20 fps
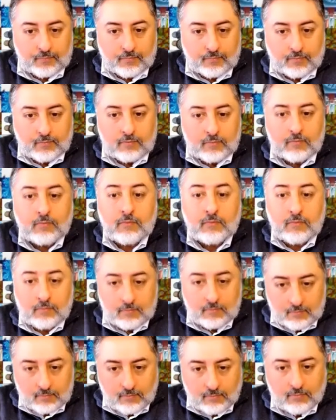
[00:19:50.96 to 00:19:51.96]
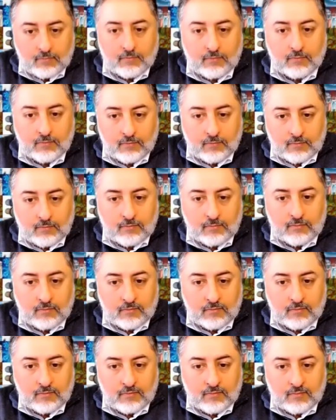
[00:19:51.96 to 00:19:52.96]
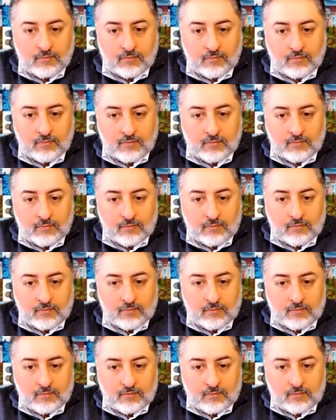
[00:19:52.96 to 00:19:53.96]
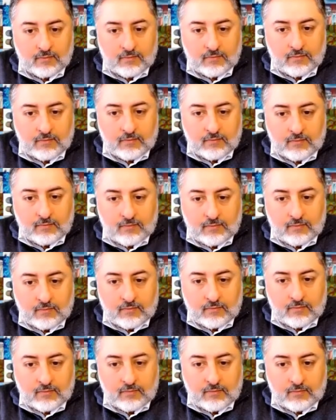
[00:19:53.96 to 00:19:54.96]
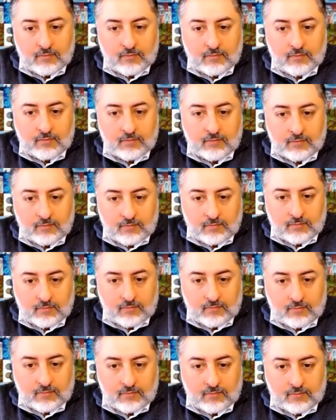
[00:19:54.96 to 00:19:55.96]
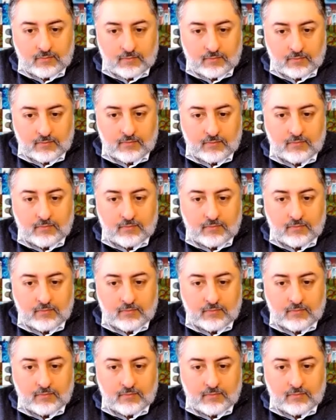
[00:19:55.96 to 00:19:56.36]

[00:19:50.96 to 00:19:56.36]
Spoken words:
This person isn't speaking.